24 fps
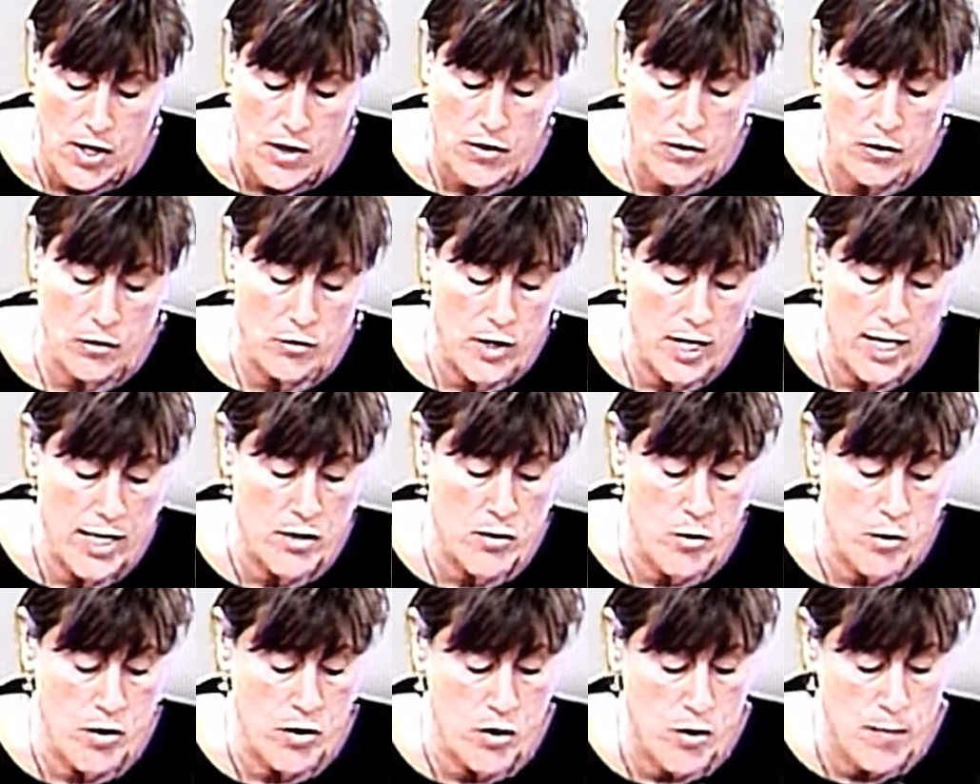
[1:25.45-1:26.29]
the great
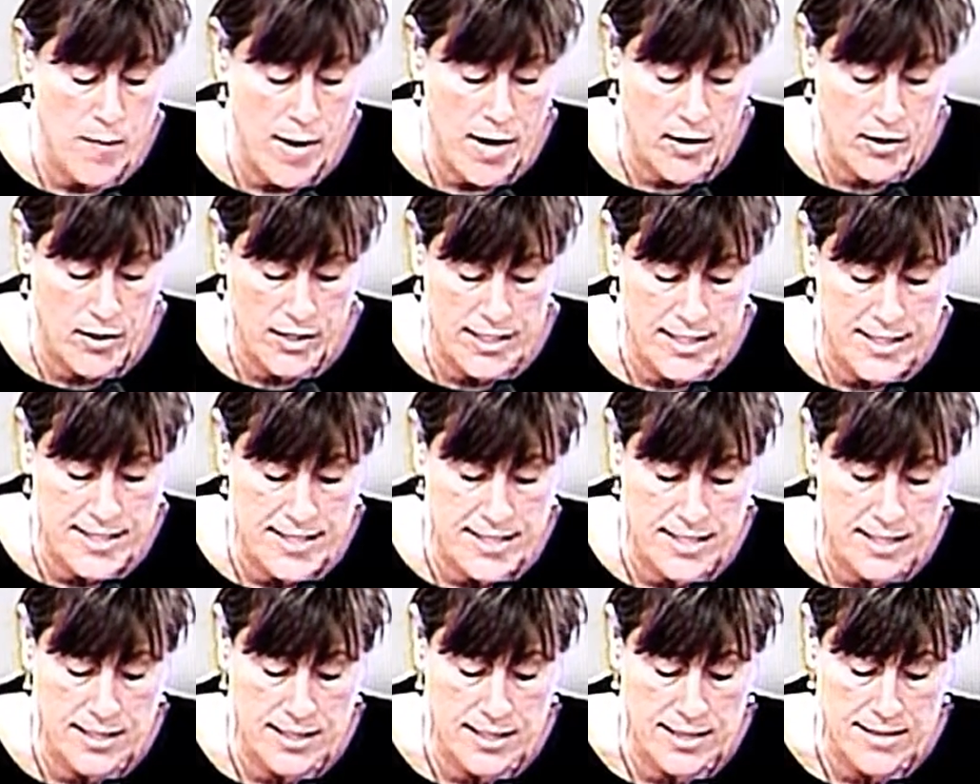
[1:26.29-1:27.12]
North American
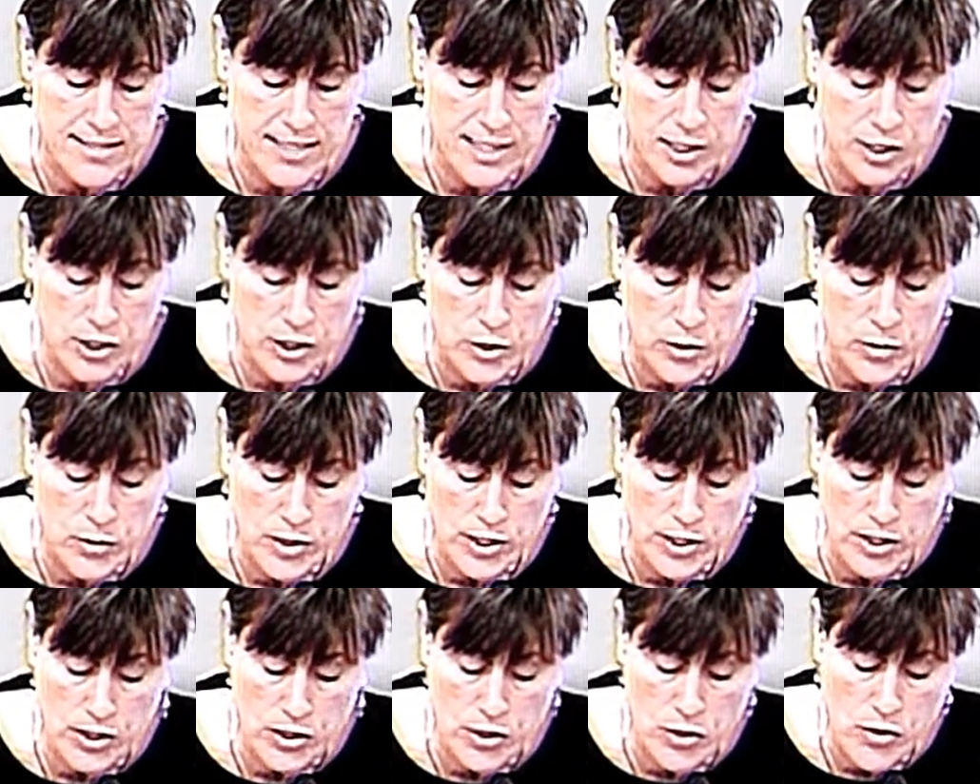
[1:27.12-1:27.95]
cities,
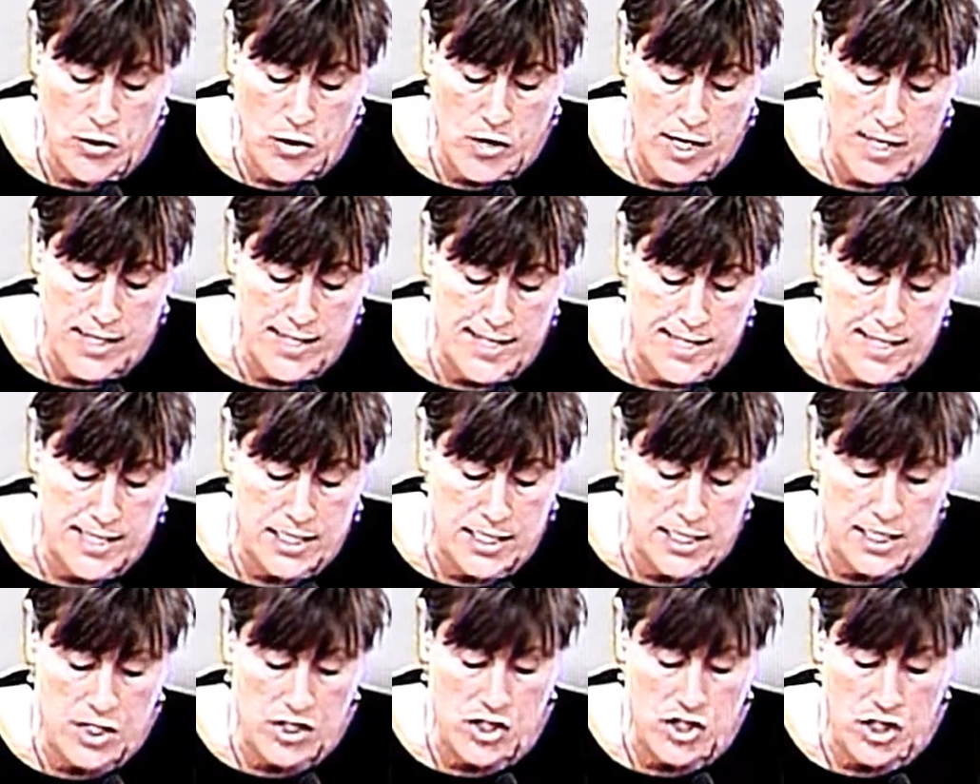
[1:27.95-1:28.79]
including New York
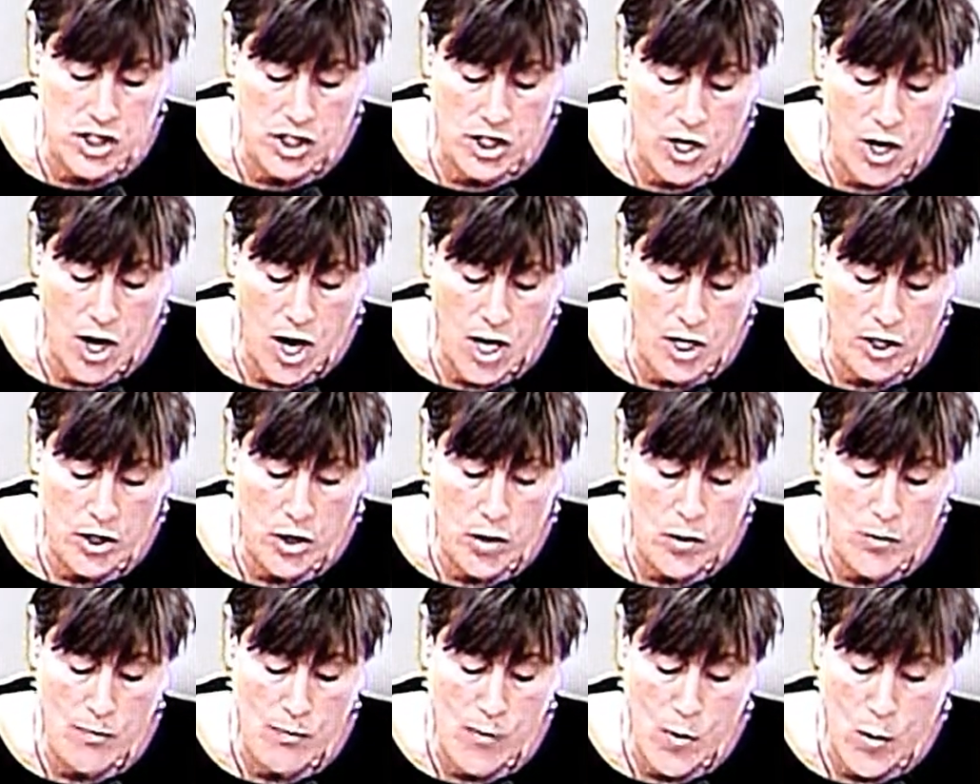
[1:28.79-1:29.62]
City,
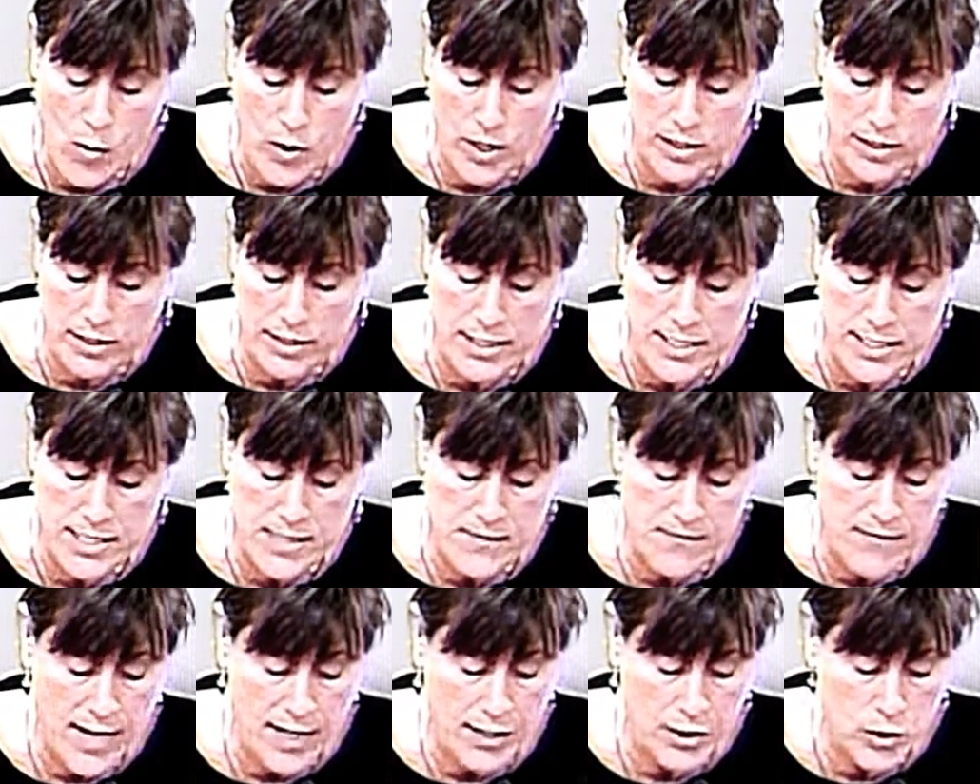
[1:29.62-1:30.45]
Chicago, Portland,
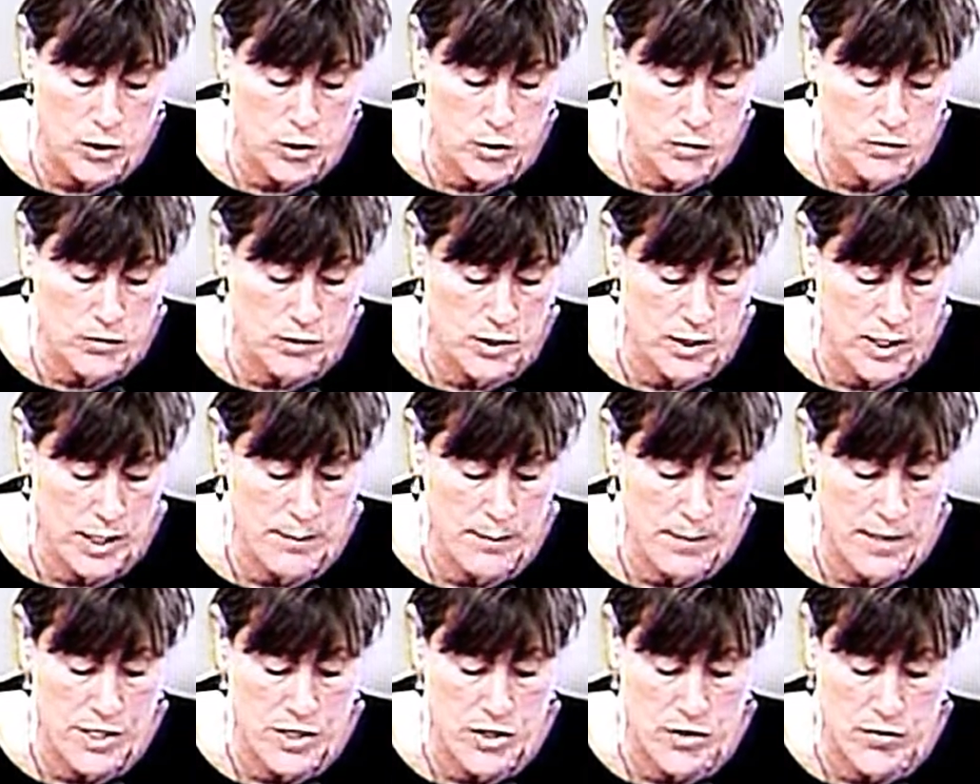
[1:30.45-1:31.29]
Vancouver,
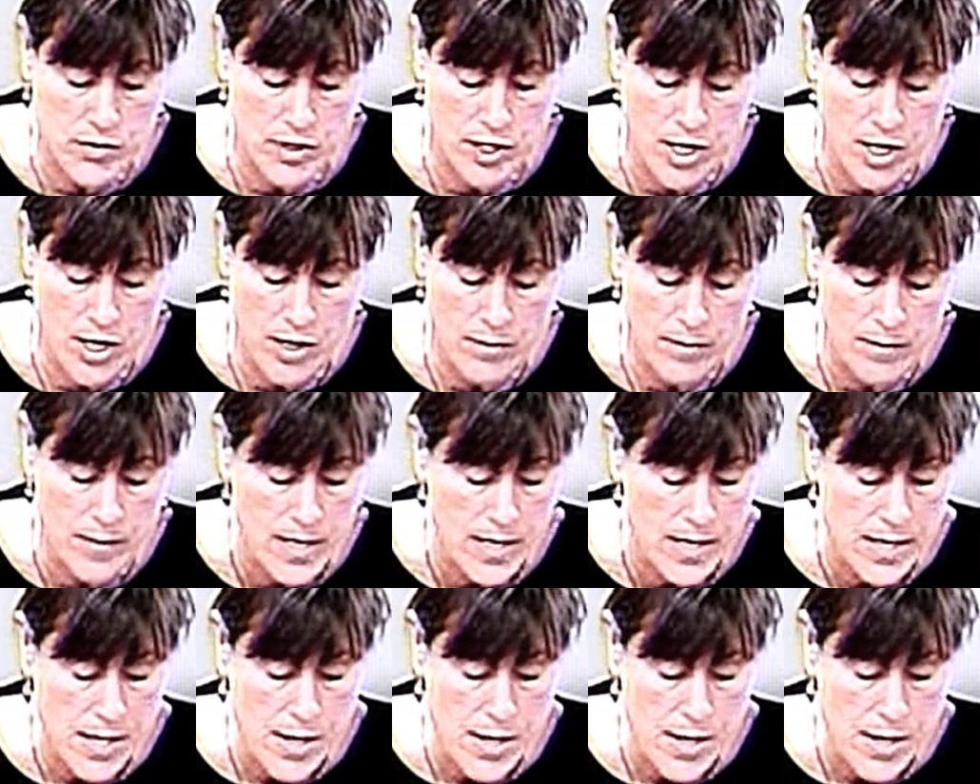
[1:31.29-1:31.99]
and Montreal.